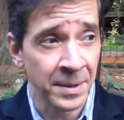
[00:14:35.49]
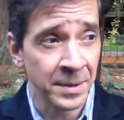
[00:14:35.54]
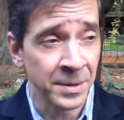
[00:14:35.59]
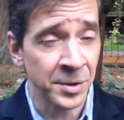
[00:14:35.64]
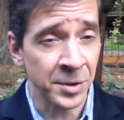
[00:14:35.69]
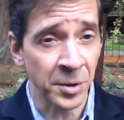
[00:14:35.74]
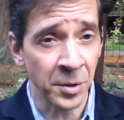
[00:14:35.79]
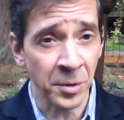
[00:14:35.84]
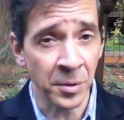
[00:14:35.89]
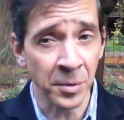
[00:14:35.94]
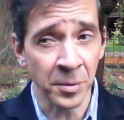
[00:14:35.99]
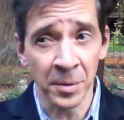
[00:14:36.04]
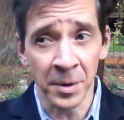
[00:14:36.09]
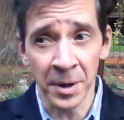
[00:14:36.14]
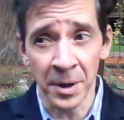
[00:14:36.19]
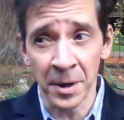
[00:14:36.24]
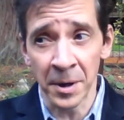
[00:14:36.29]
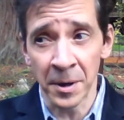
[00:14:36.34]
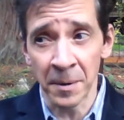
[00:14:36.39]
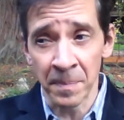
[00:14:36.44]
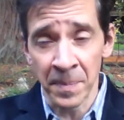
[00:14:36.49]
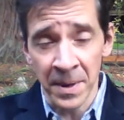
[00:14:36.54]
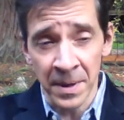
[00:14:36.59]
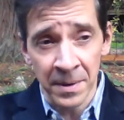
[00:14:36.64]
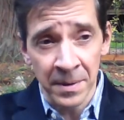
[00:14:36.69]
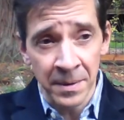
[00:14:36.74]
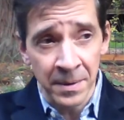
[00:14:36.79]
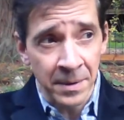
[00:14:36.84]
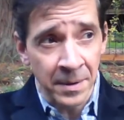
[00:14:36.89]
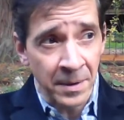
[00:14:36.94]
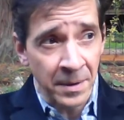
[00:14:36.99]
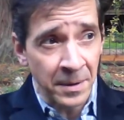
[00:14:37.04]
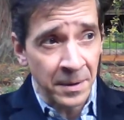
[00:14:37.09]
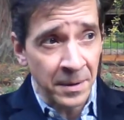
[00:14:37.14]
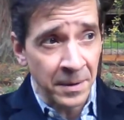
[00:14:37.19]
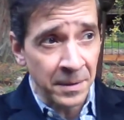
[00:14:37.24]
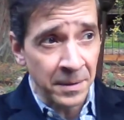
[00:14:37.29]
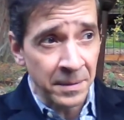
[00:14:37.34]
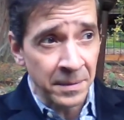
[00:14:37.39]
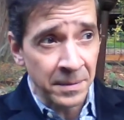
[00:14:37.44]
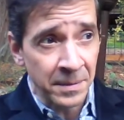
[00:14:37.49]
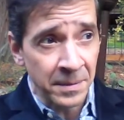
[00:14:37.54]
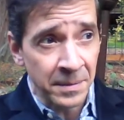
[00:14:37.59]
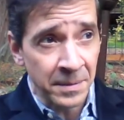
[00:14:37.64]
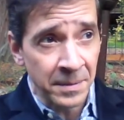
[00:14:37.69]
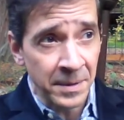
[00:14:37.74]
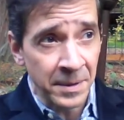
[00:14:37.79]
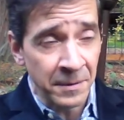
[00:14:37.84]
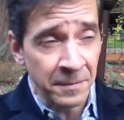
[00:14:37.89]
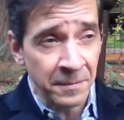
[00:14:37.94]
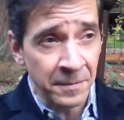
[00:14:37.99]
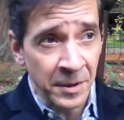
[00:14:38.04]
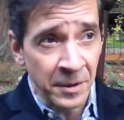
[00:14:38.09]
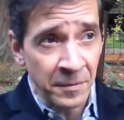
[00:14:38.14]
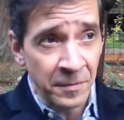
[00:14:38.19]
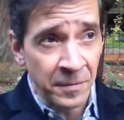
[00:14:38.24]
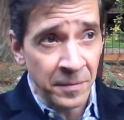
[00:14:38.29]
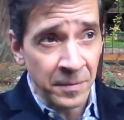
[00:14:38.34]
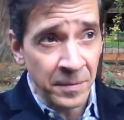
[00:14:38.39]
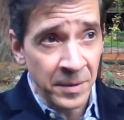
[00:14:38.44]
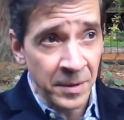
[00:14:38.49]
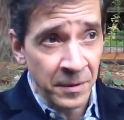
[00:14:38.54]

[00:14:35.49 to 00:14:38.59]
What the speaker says: So if